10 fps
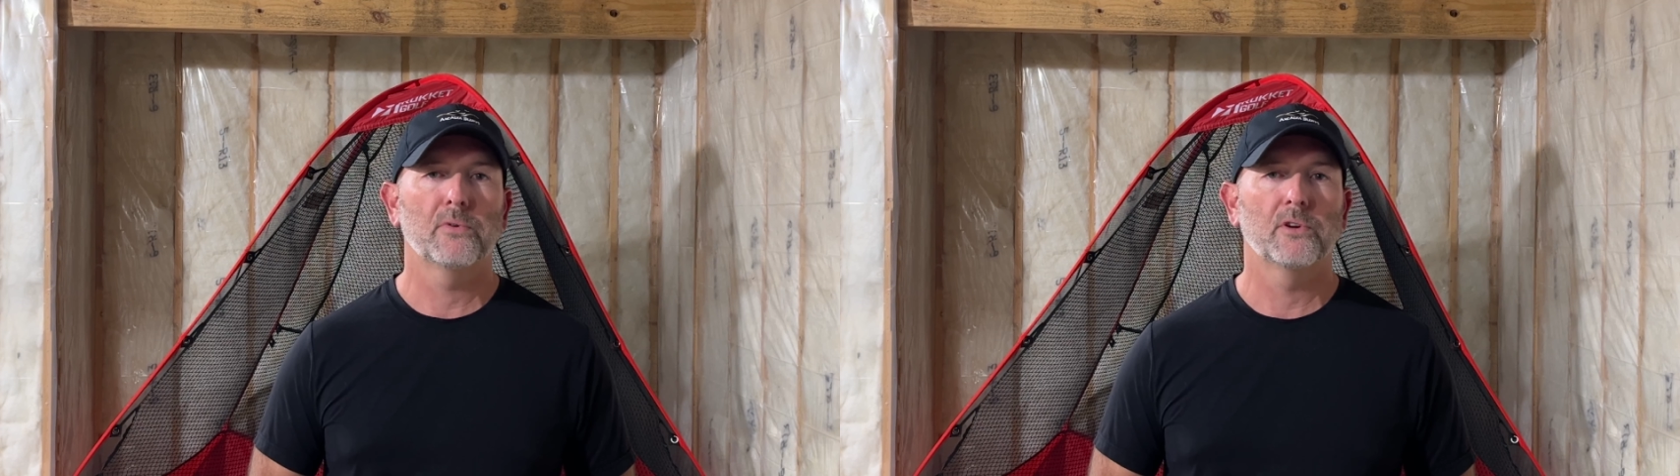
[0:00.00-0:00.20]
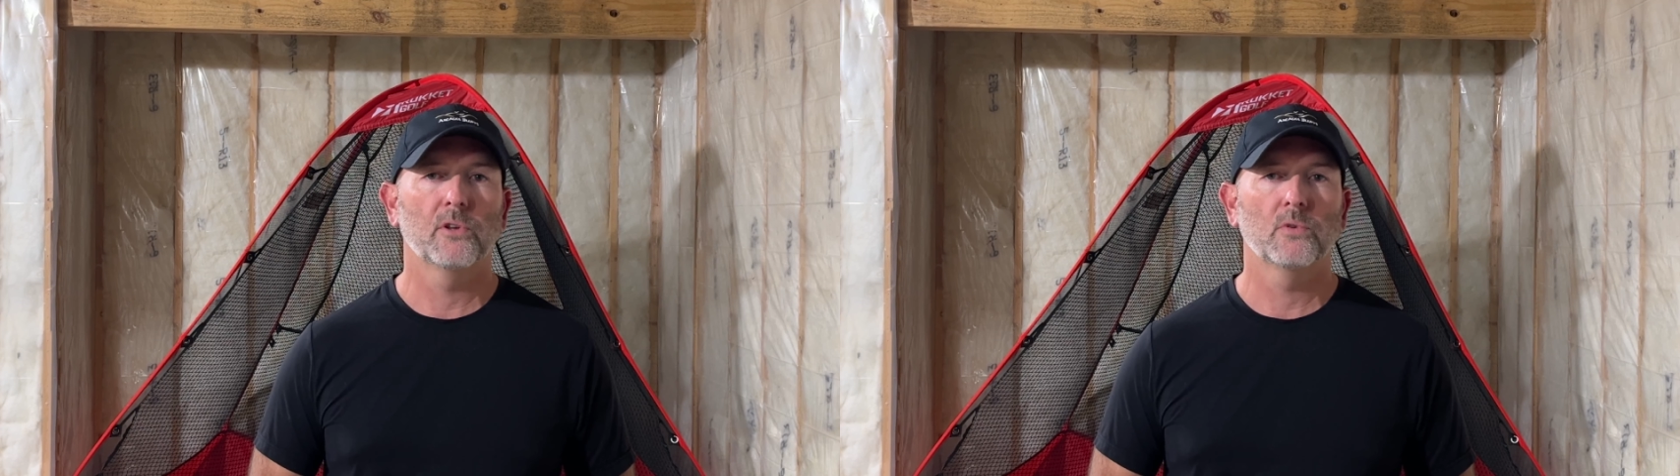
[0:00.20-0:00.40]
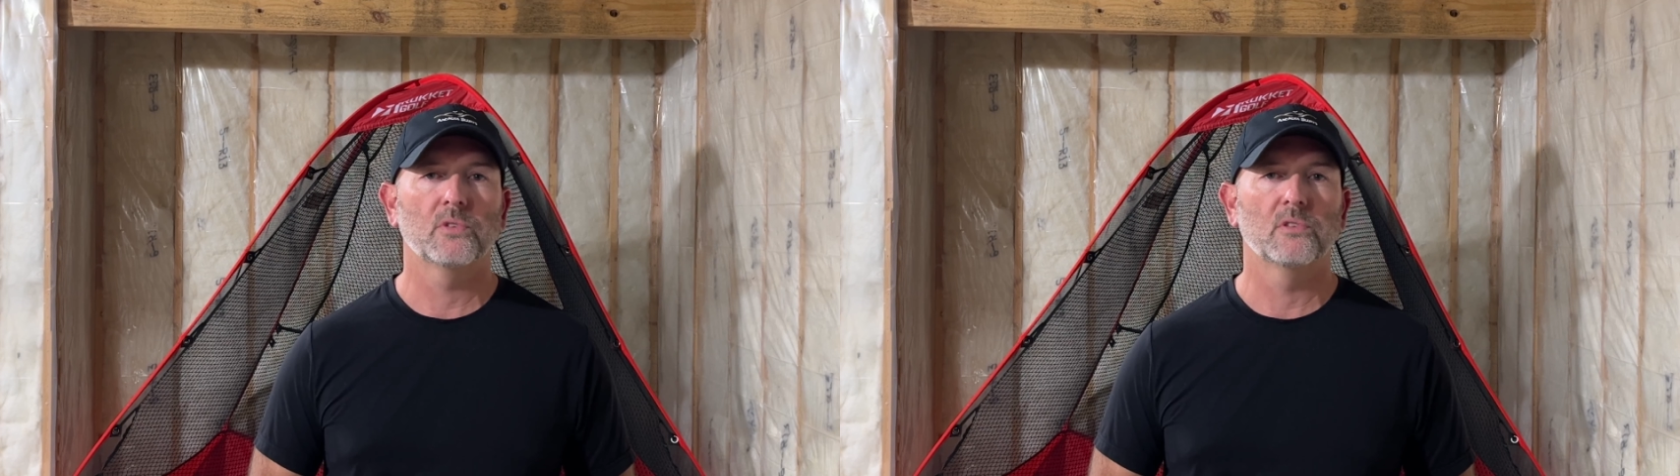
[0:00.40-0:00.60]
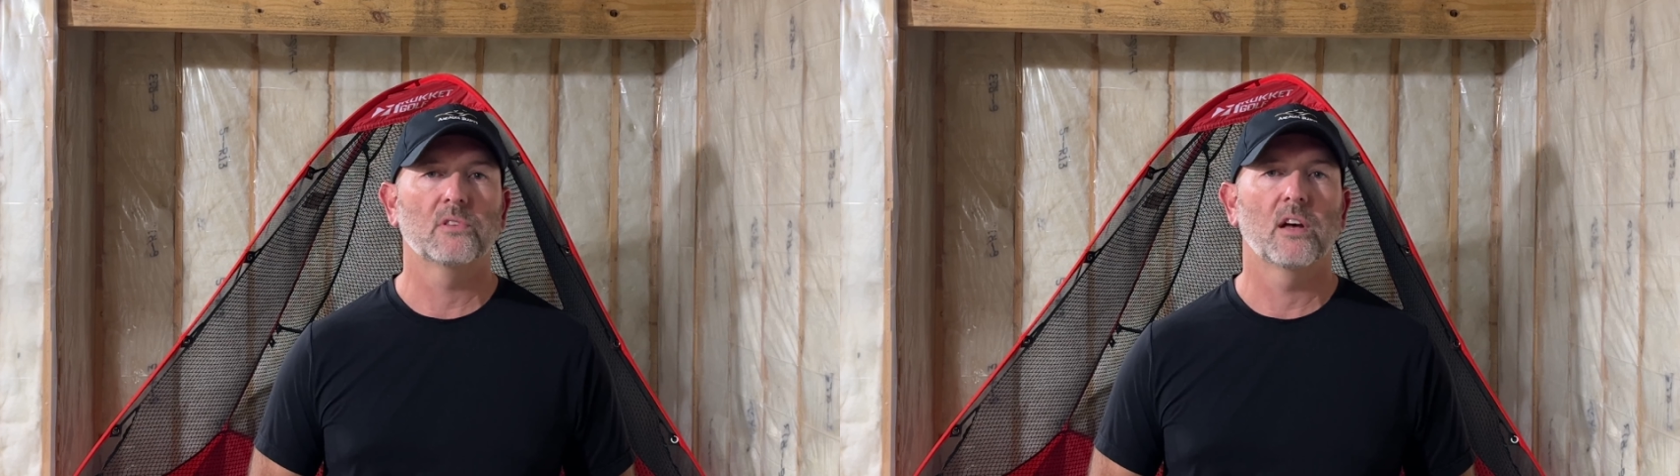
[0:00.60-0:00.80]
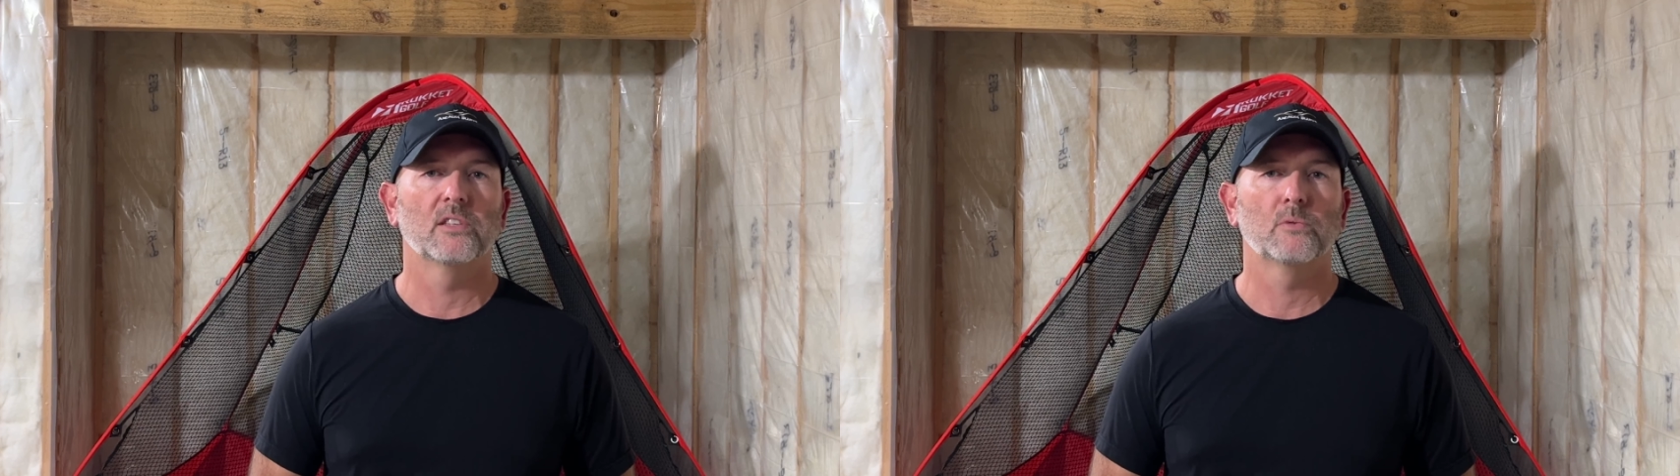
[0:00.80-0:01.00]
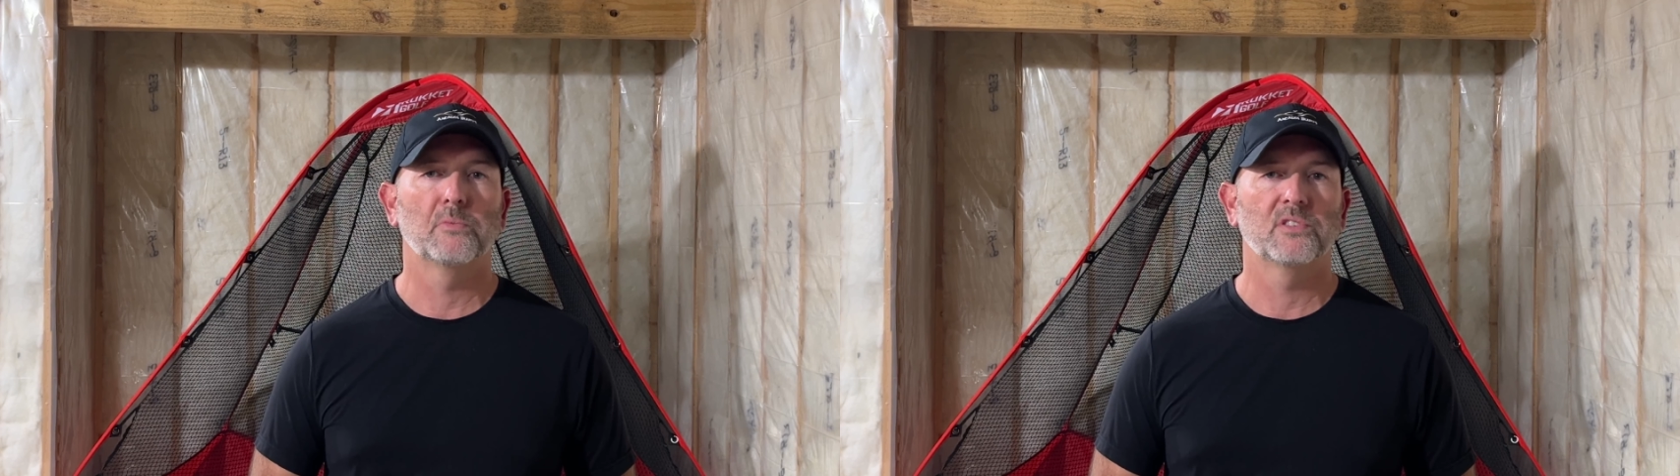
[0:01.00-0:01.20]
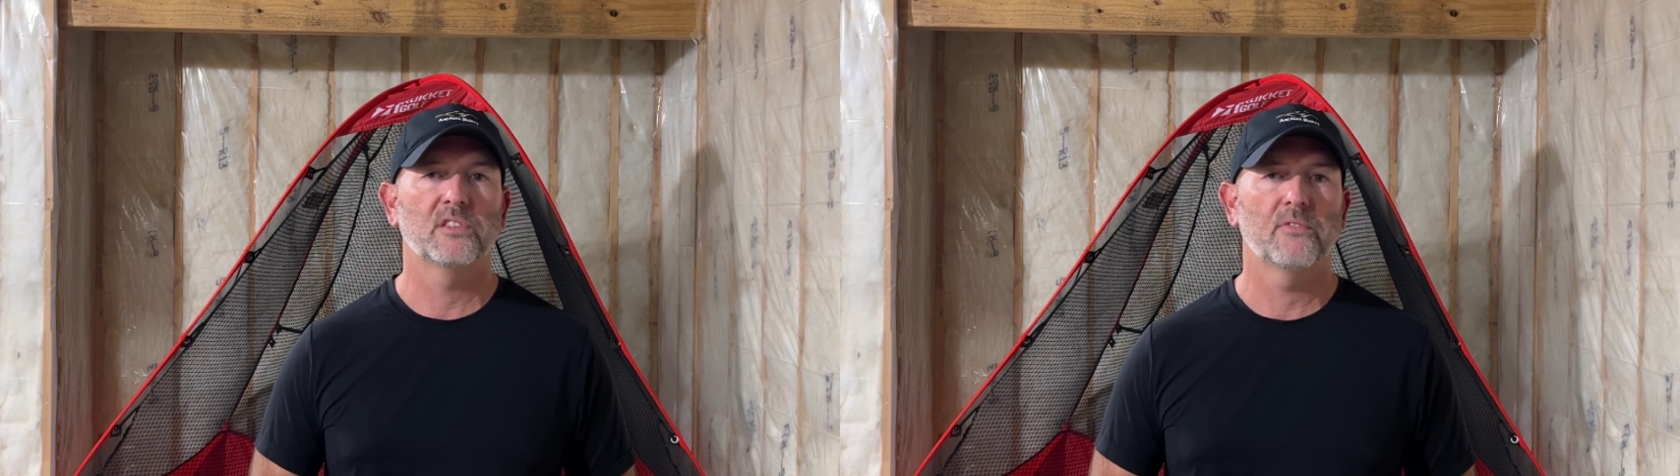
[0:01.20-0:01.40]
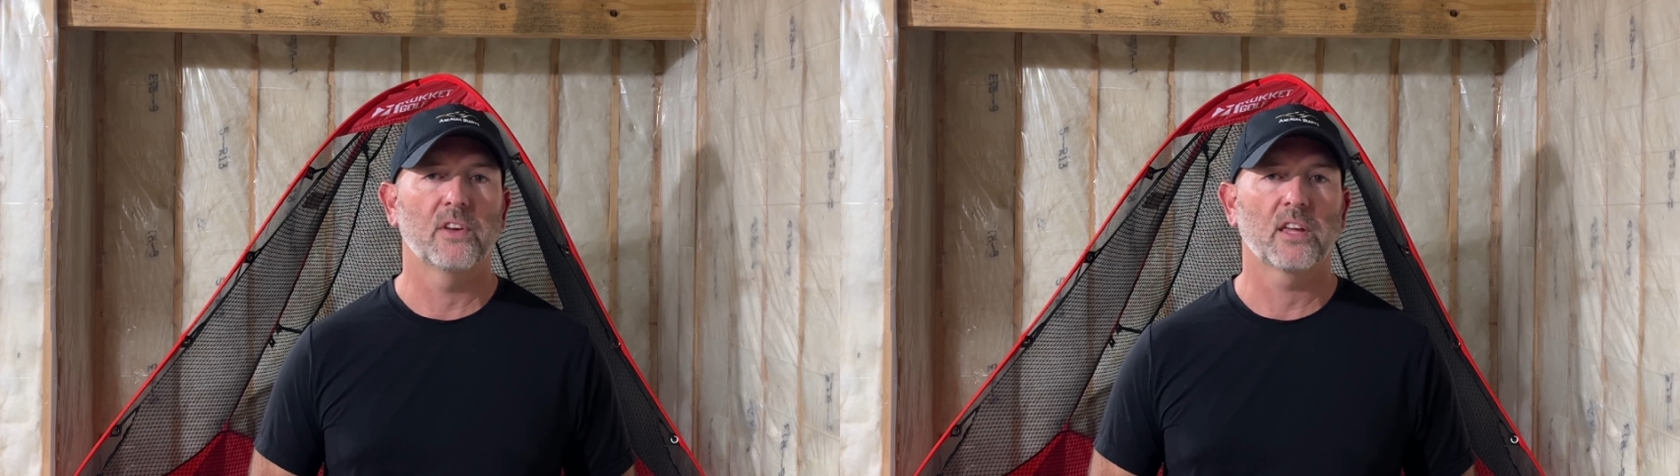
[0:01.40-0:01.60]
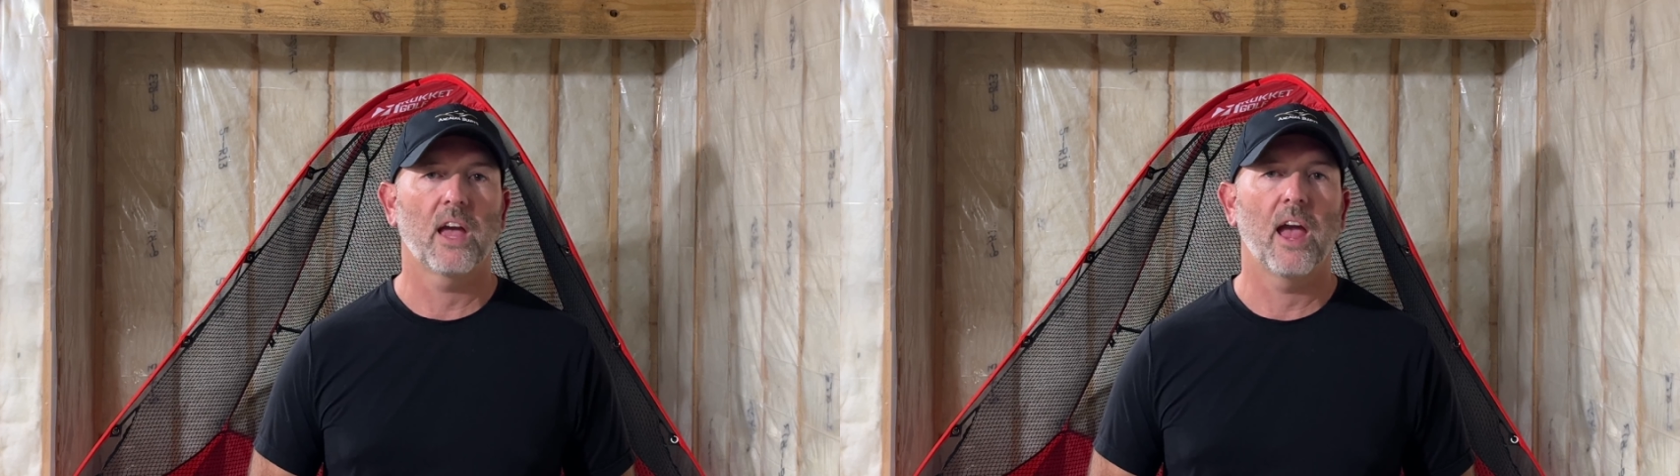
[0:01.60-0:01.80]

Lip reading: produces a specific